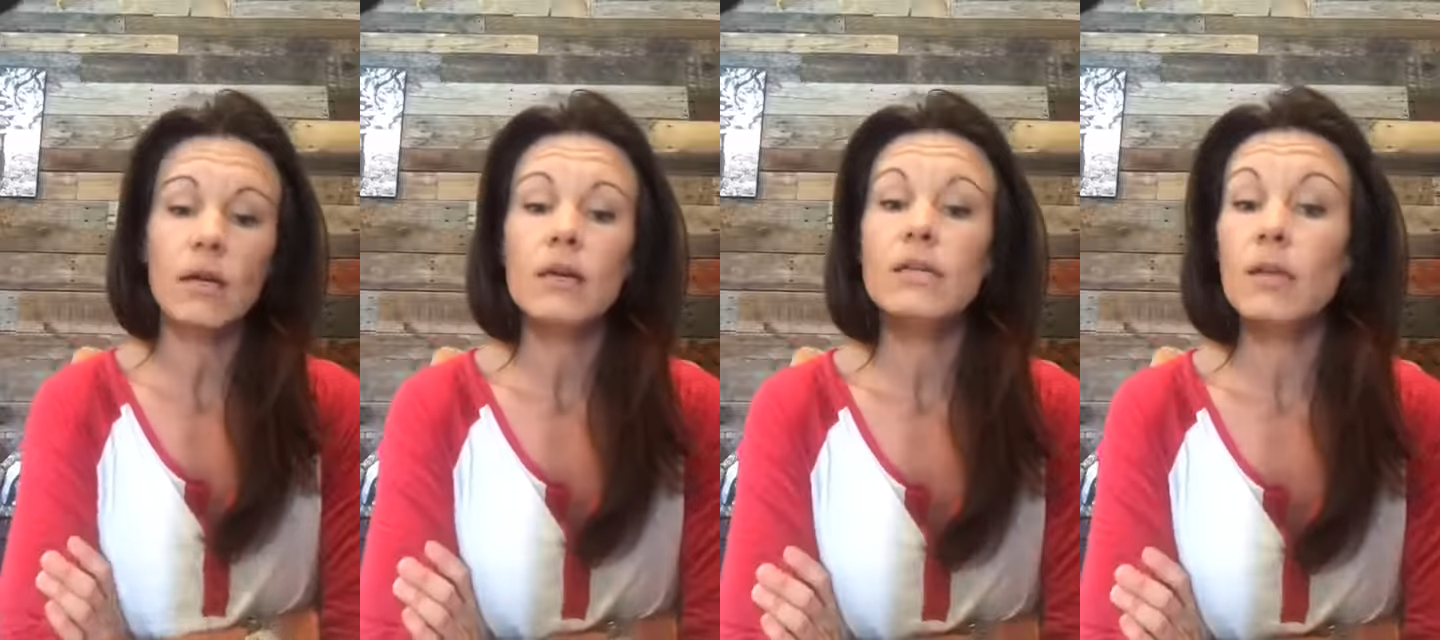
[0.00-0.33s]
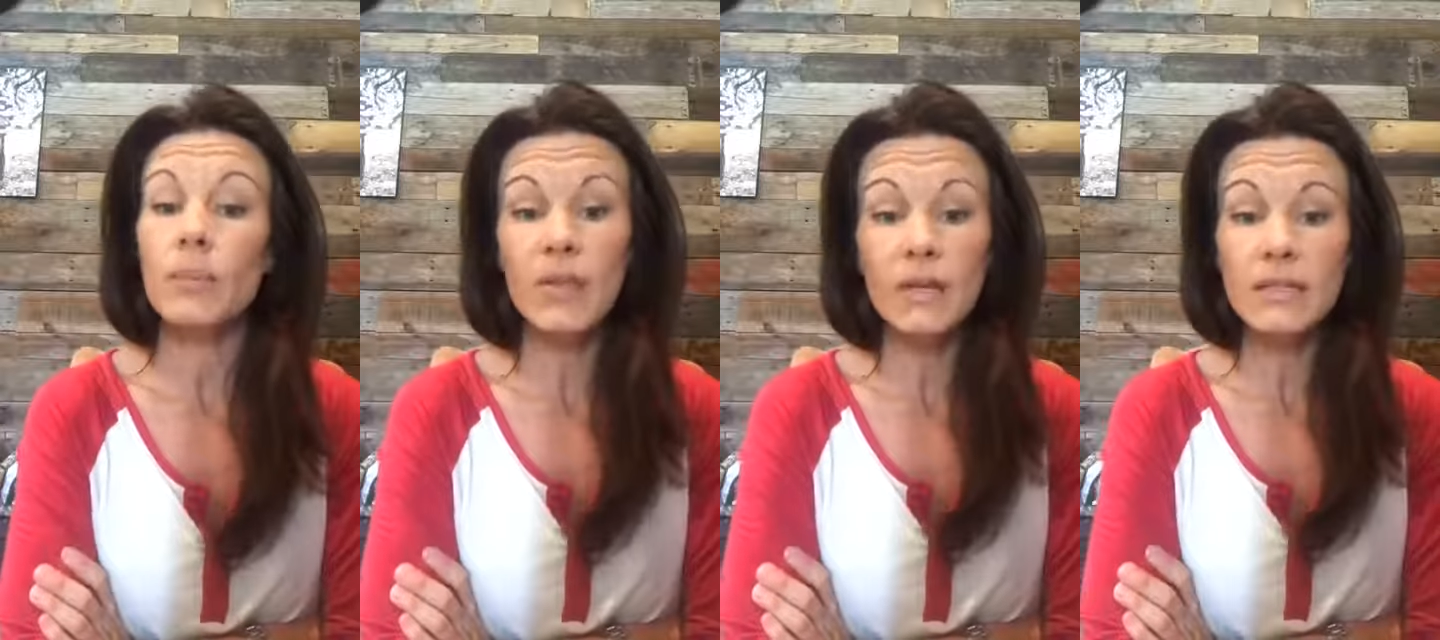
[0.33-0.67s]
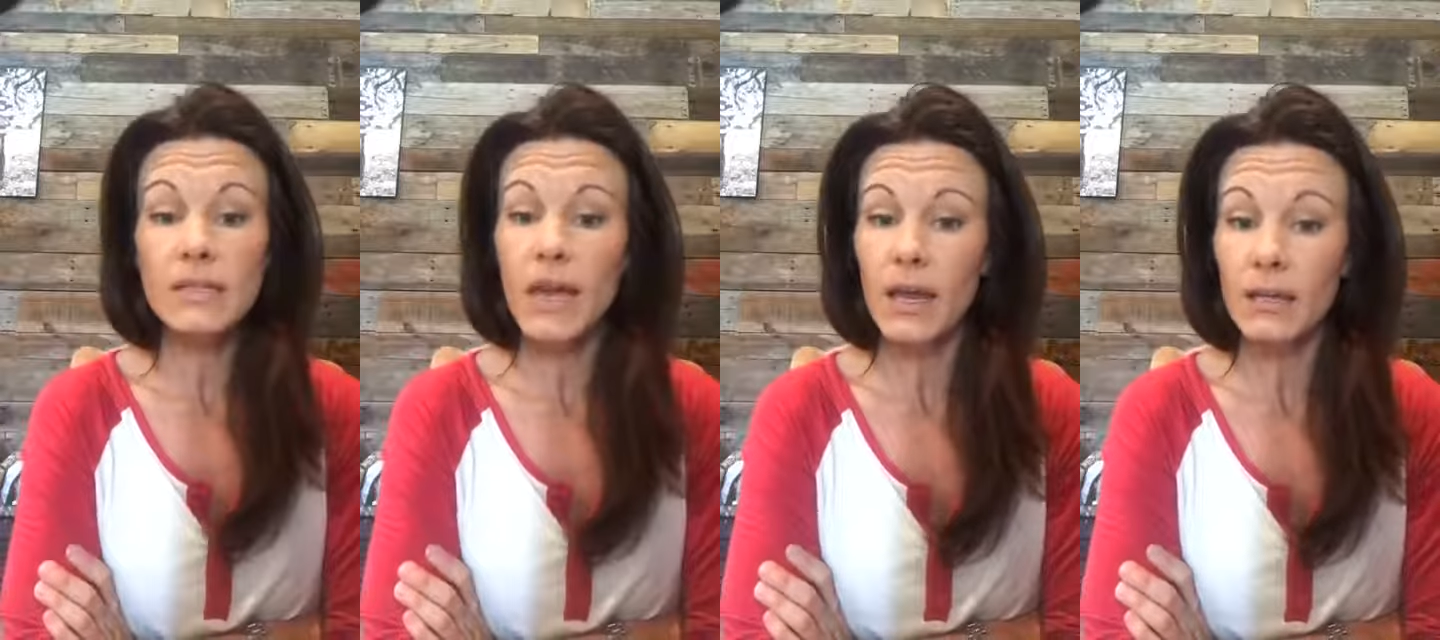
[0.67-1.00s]
Some
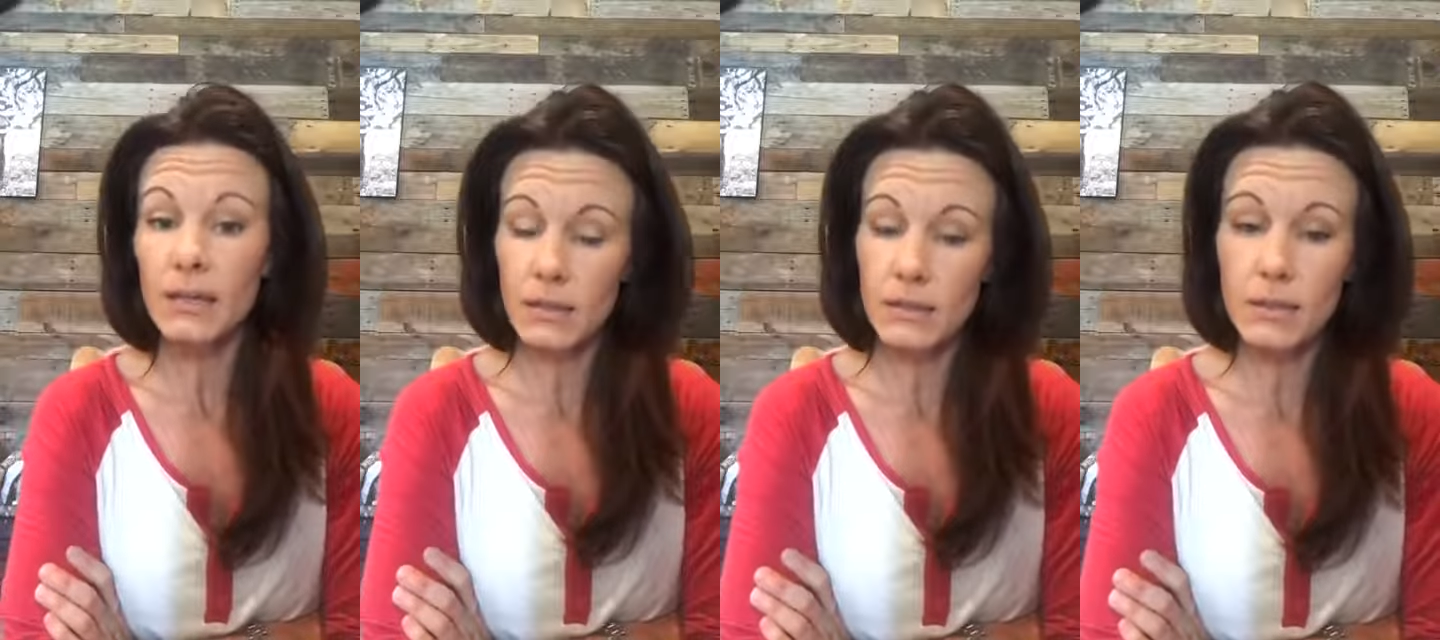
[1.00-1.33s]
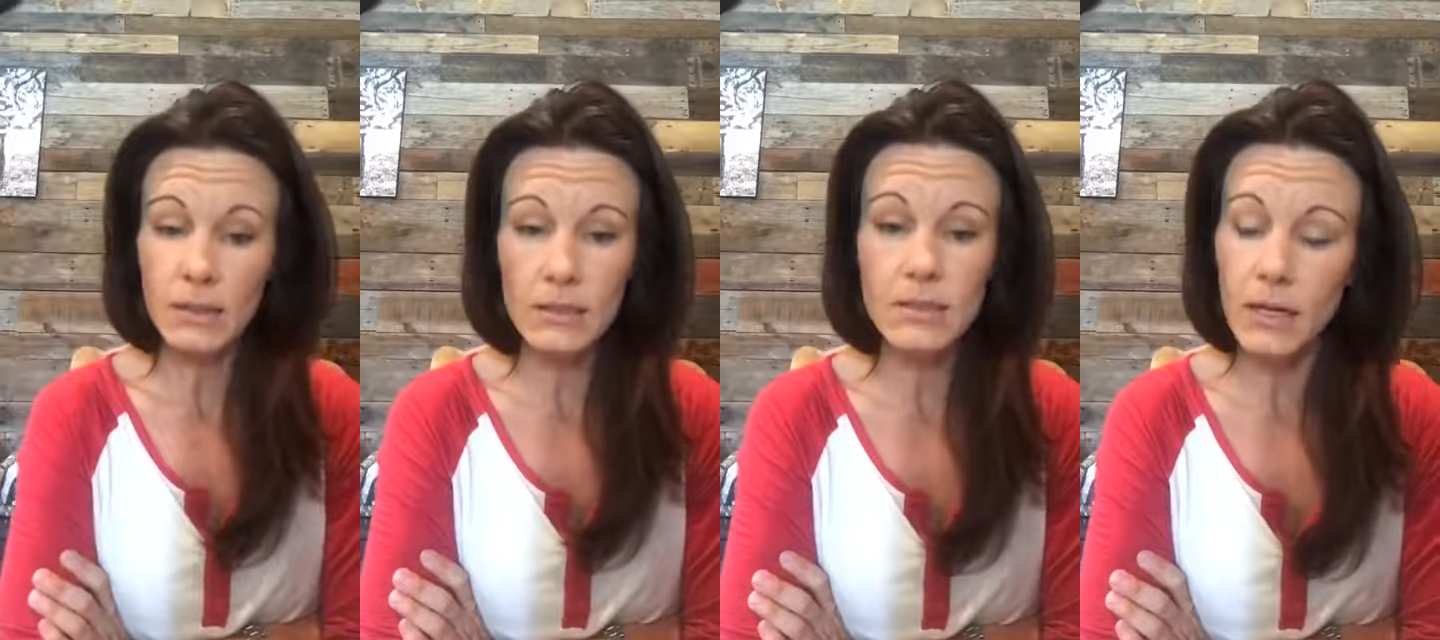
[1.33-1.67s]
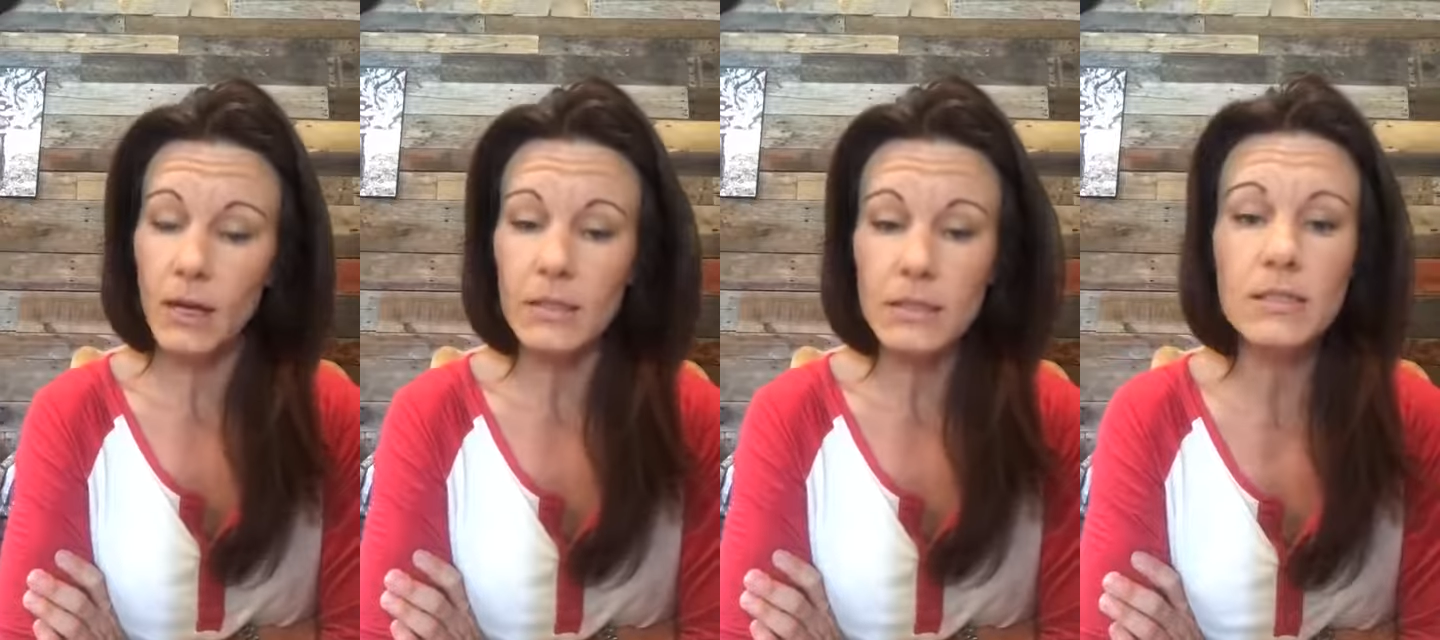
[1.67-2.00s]
things can get
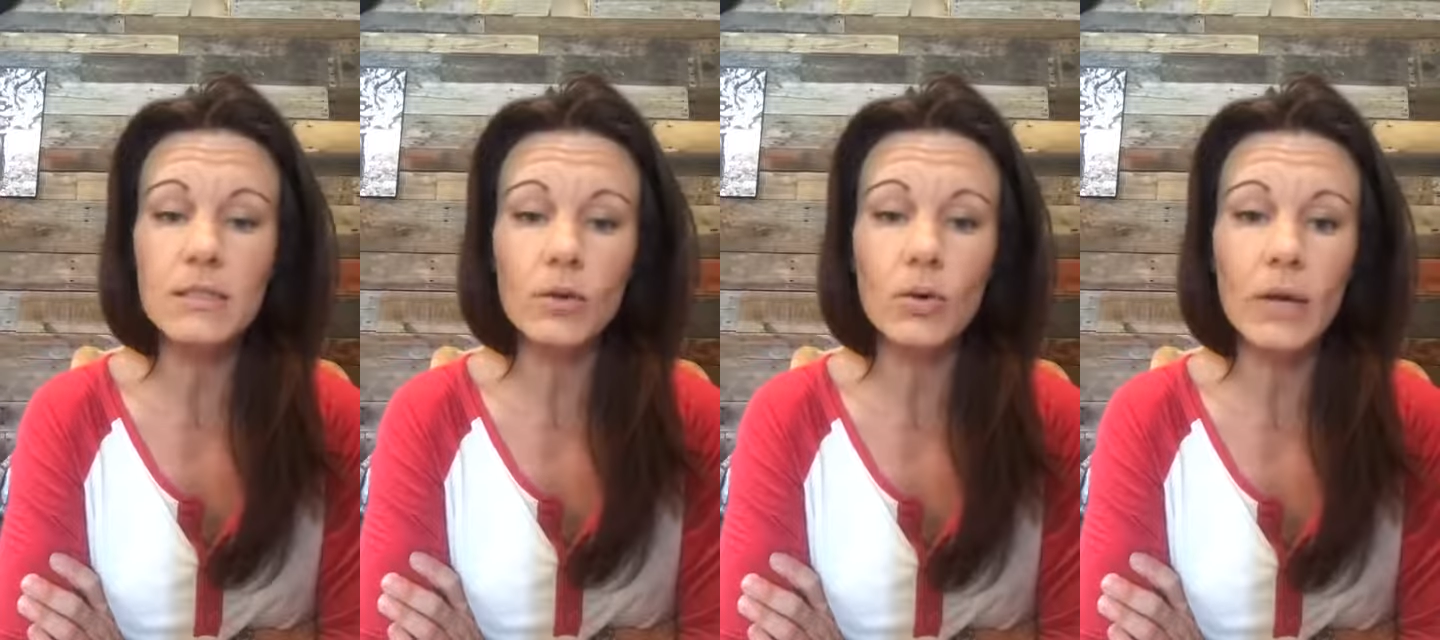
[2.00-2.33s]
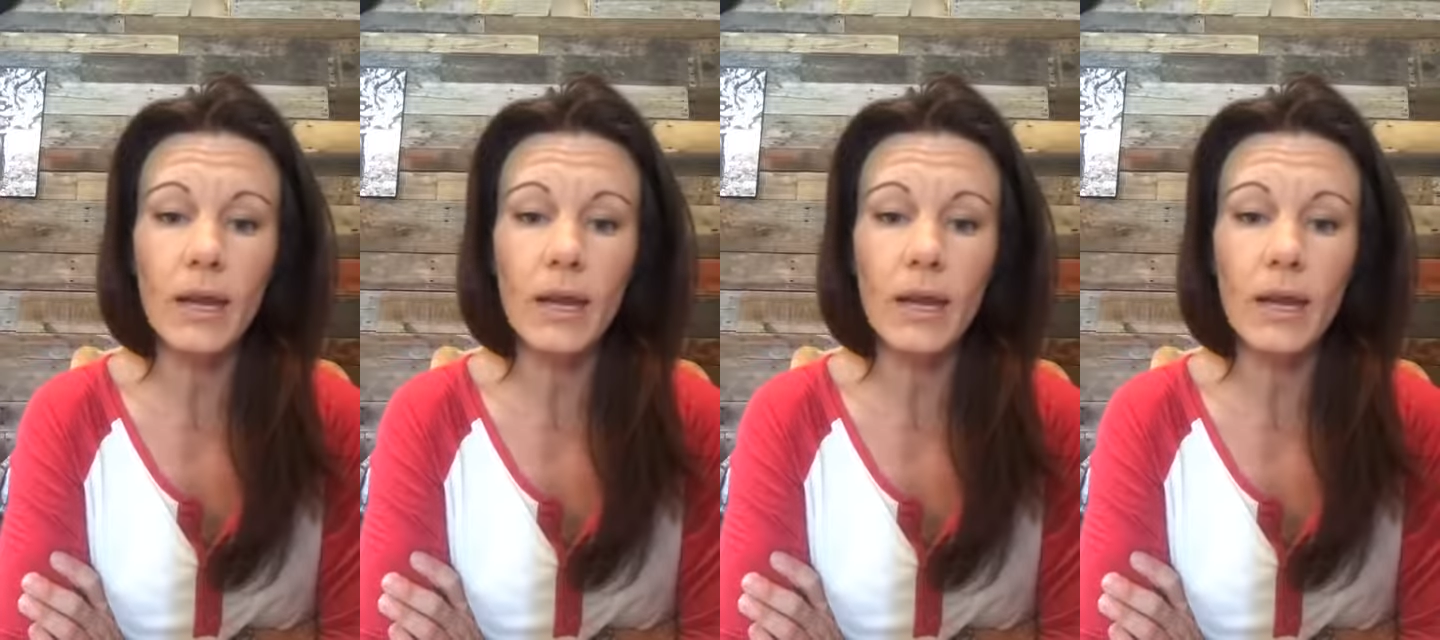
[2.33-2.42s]
inside still,